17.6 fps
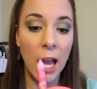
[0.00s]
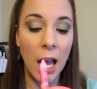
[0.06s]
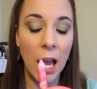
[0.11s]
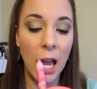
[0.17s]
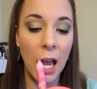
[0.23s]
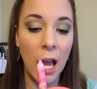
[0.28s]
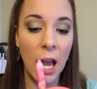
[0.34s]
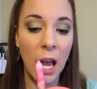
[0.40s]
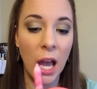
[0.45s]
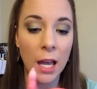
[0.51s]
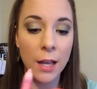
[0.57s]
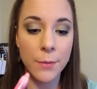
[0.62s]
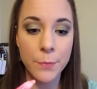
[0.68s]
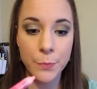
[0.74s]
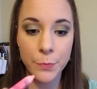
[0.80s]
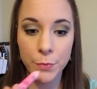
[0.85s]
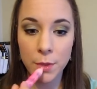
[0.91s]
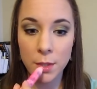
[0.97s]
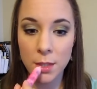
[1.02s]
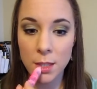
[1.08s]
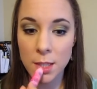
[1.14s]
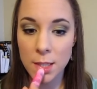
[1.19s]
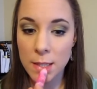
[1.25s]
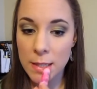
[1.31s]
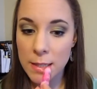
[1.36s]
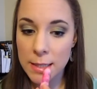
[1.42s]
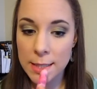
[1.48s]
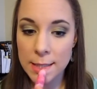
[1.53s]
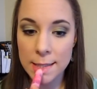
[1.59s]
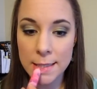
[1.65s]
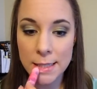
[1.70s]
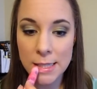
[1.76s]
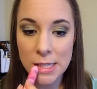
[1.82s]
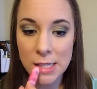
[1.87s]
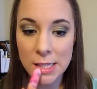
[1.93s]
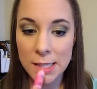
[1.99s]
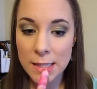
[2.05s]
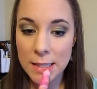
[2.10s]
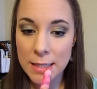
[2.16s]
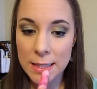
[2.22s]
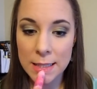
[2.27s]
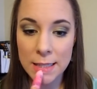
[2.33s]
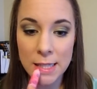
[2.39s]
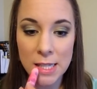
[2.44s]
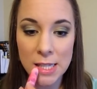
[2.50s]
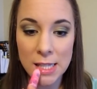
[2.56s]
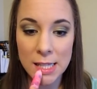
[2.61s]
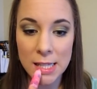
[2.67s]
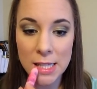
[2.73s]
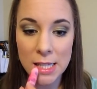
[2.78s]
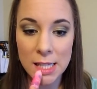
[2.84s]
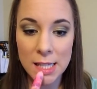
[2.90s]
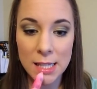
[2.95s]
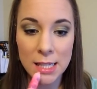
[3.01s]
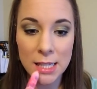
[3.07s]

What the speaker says: Nothing is said.